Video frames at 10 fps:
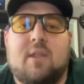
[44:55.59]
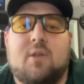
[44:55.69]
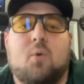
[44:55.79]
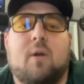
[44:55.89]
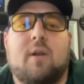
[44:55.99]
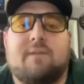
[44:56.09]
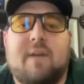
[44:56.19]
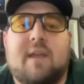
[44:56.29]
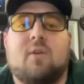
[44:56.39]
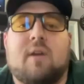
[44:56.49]
They're going to
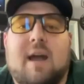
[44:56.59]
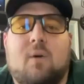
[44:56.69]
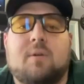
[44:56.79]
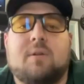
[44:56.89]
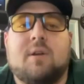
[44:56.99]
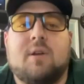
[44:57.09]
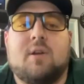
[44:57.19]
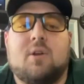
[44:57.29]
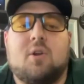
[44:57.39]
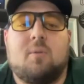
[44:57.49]
figure it out
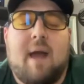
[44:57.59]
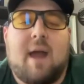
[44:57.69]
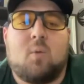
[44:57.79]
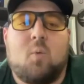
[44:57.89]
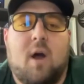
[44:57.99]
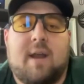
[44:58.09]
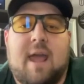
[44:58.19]
no matter what.